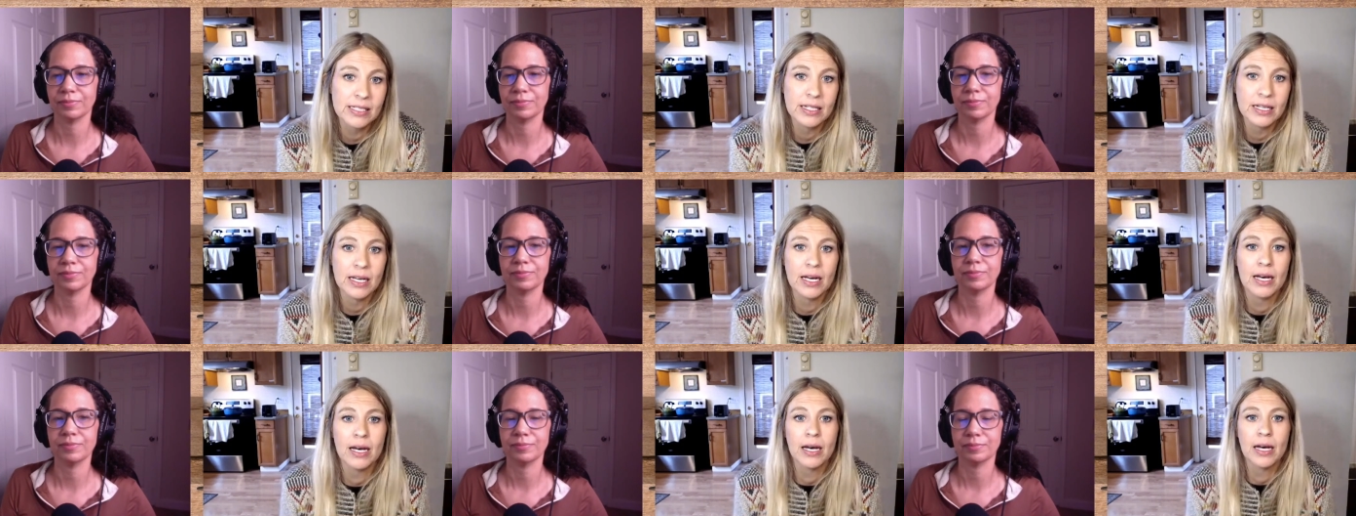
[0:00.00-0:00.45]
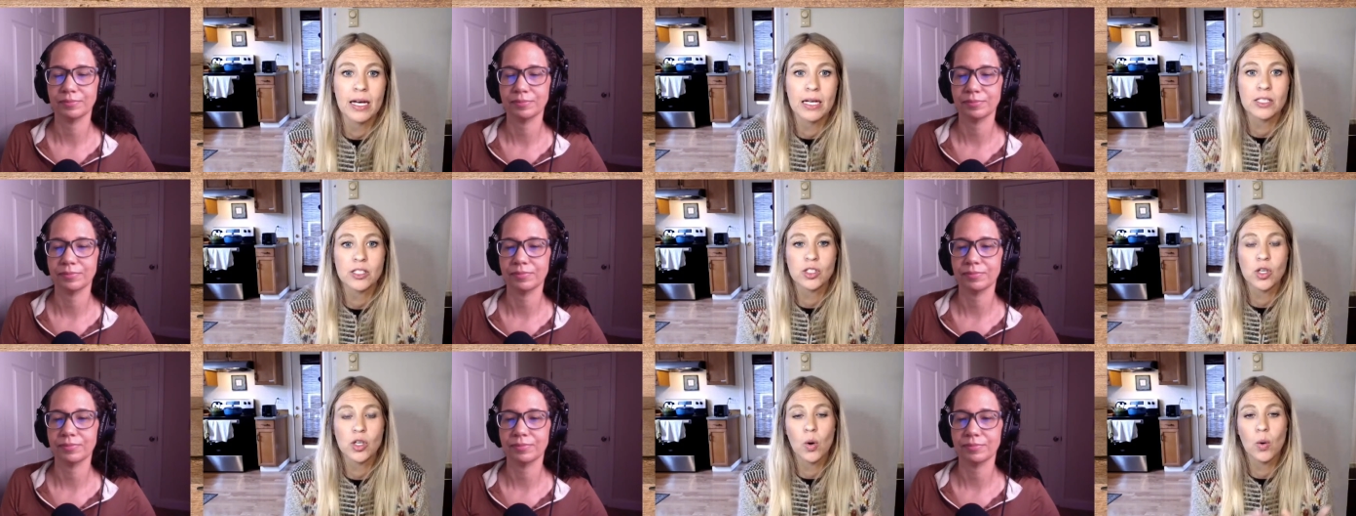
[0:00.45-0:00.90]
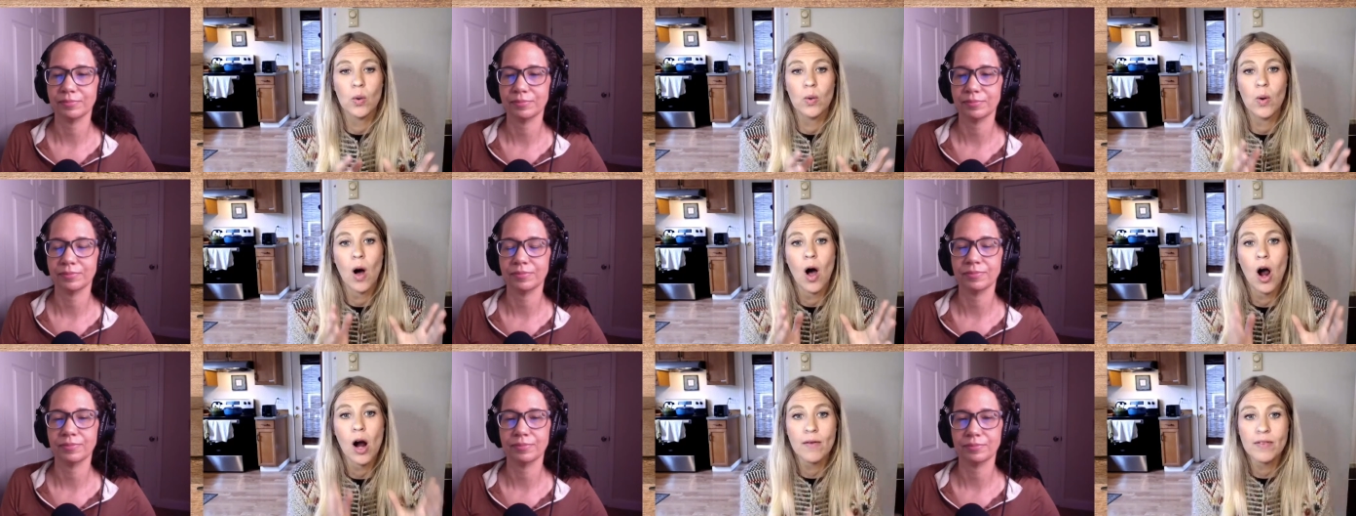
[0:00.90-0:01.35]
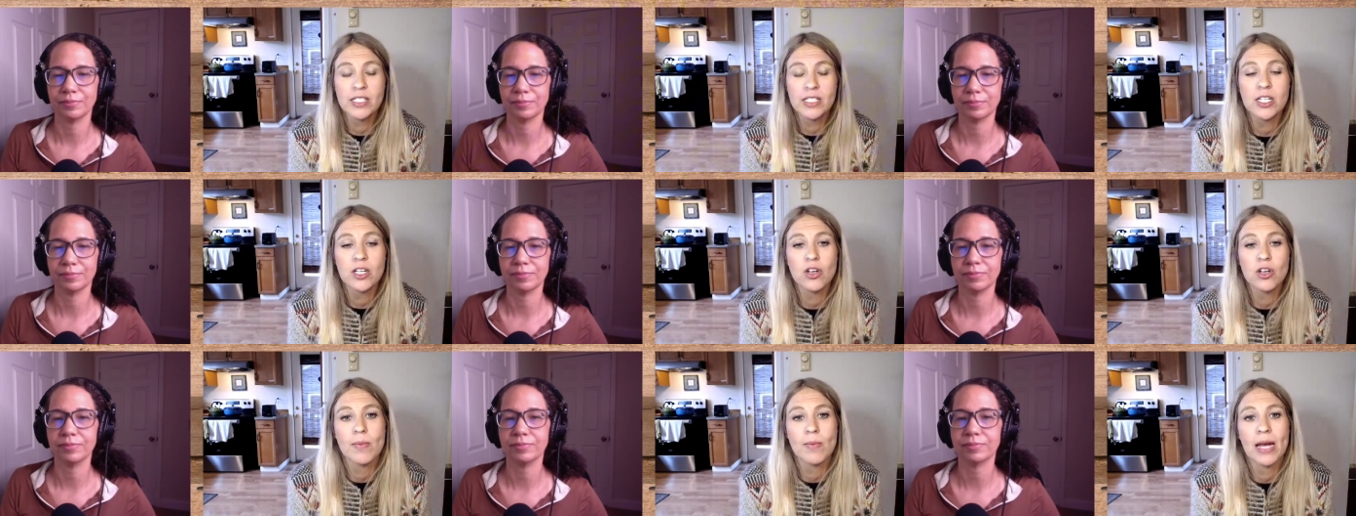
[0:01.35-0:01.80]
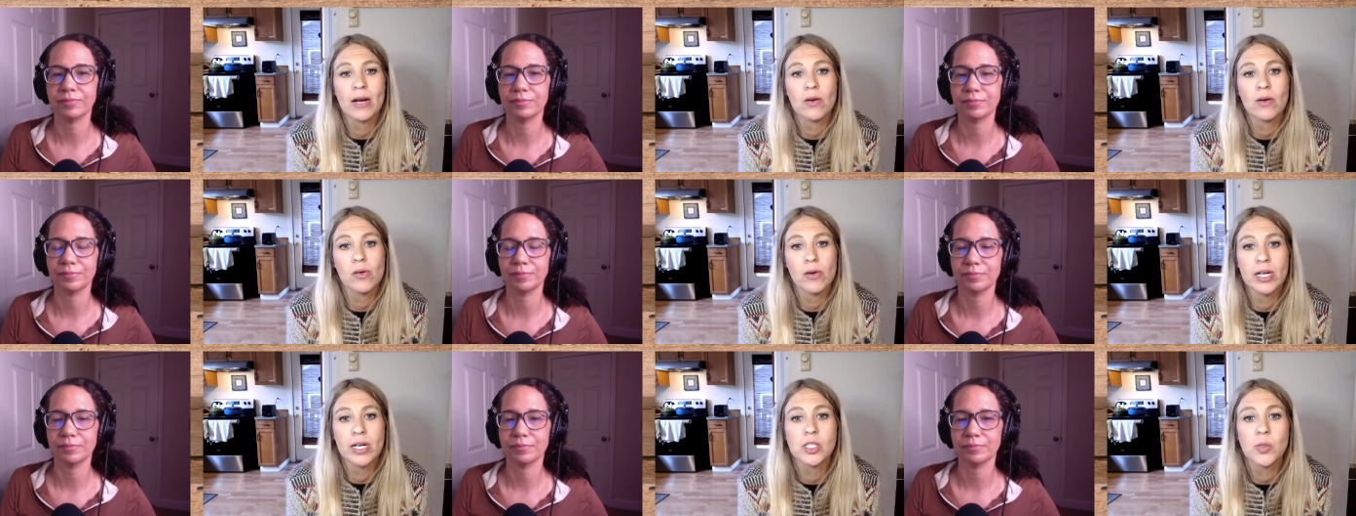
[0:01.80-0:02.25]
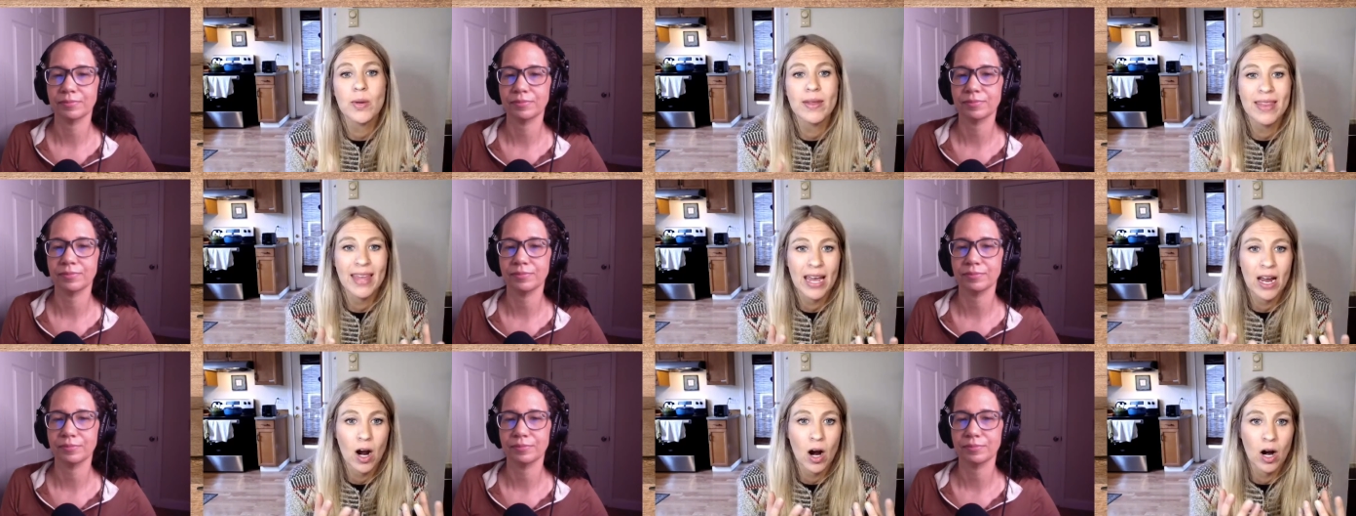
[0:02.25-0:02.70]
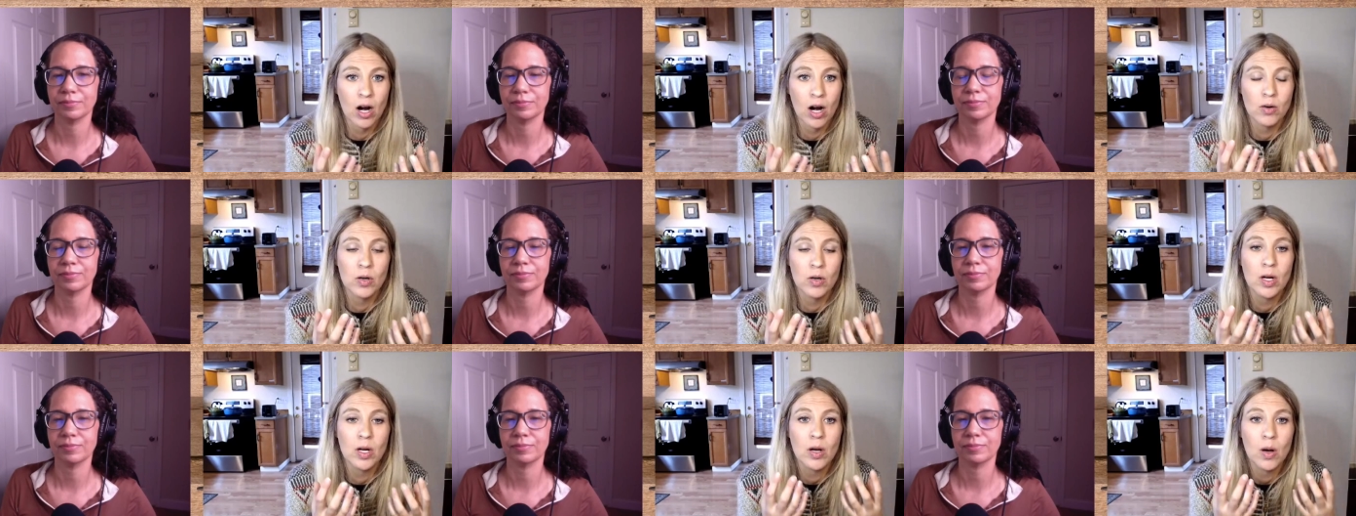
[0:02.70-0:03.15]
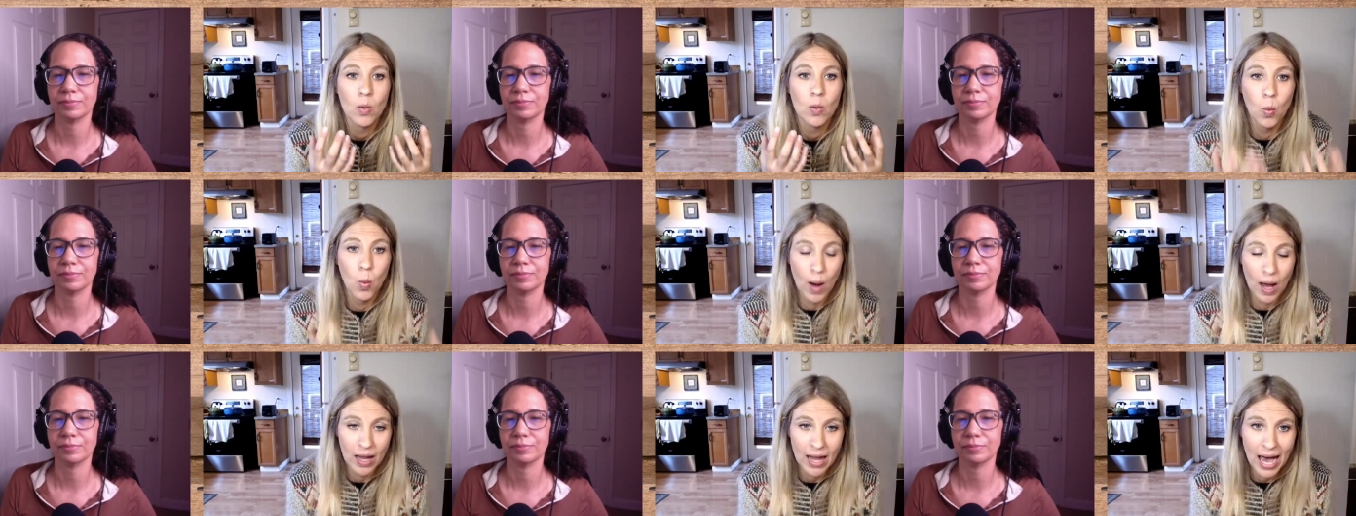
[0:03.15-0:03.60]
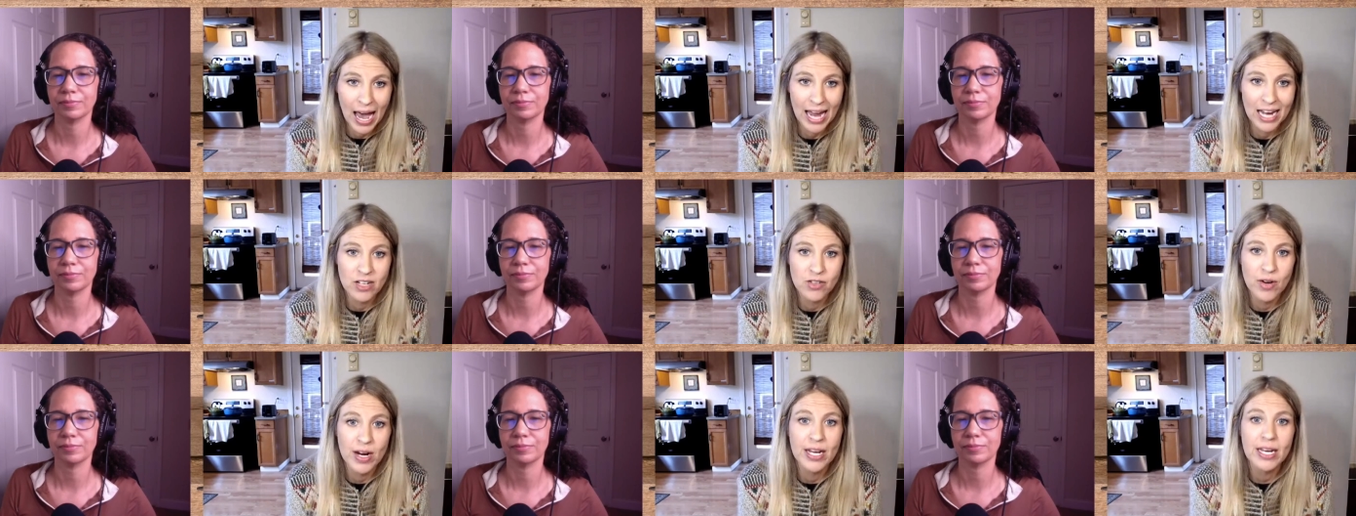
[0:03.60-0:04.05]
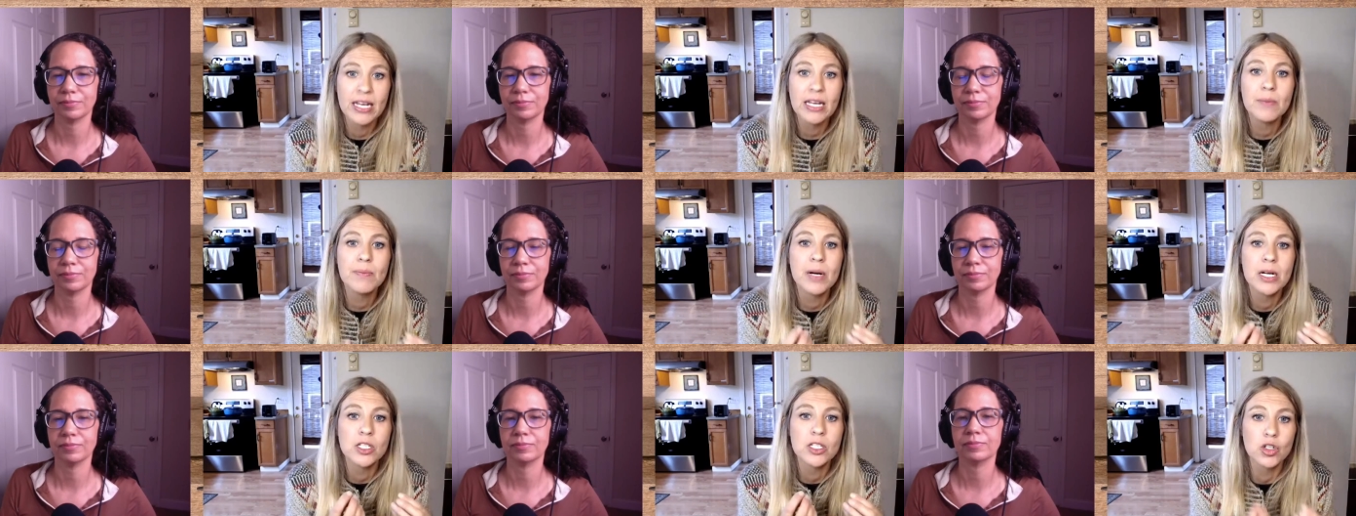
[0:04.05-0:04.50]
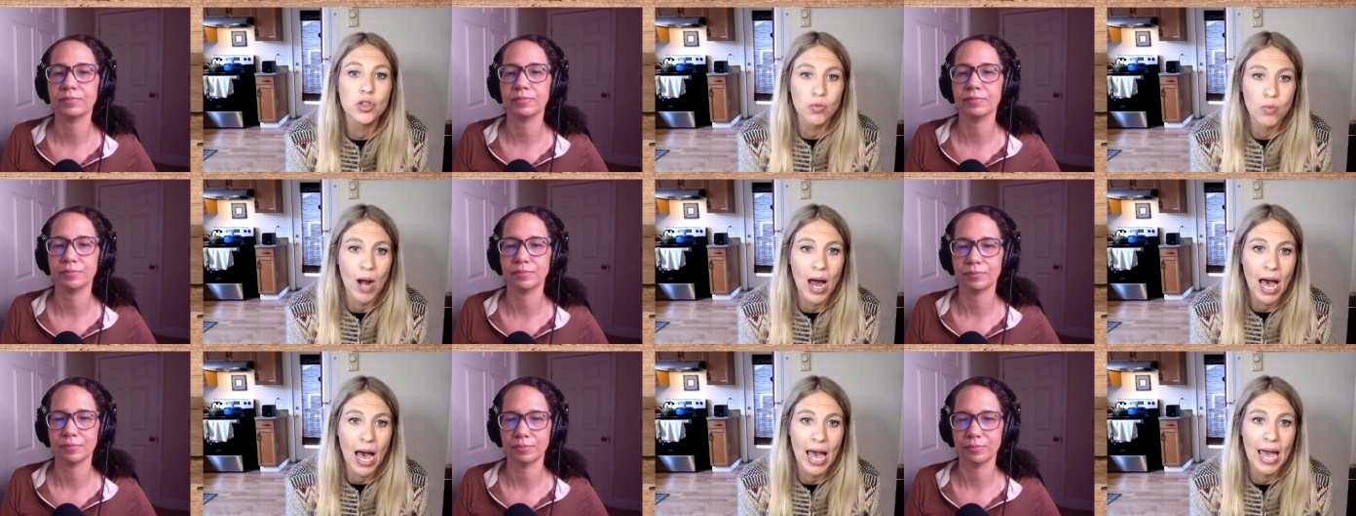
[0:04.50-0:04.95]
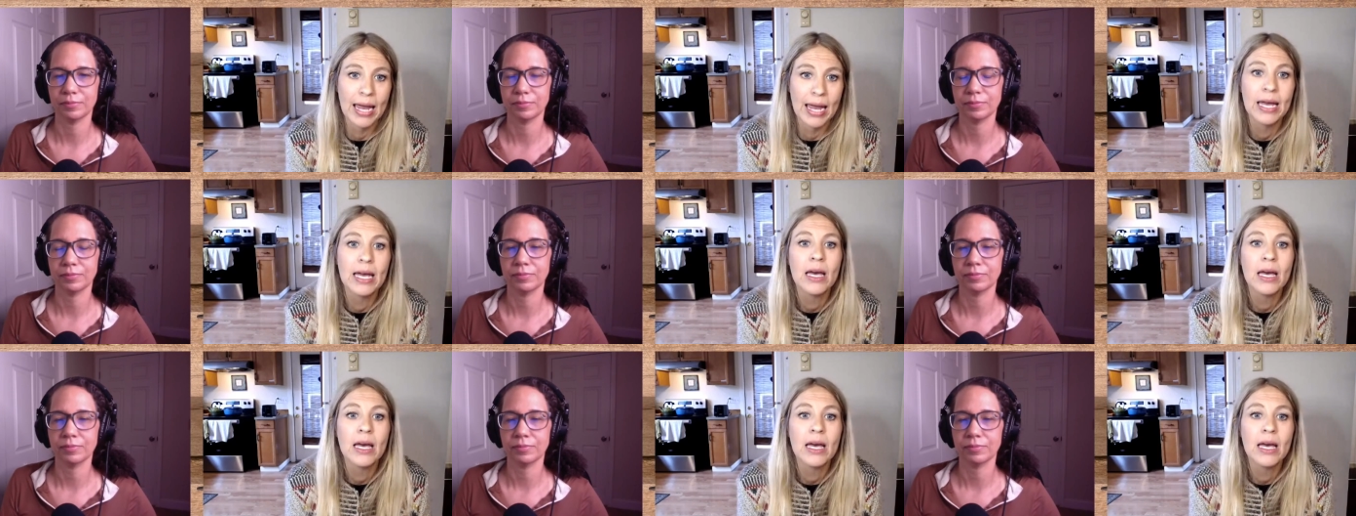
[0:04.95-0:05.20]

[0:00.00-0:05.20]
Speaker 1: Uh, so harvesting your microgreens when they are well hydrated but dry.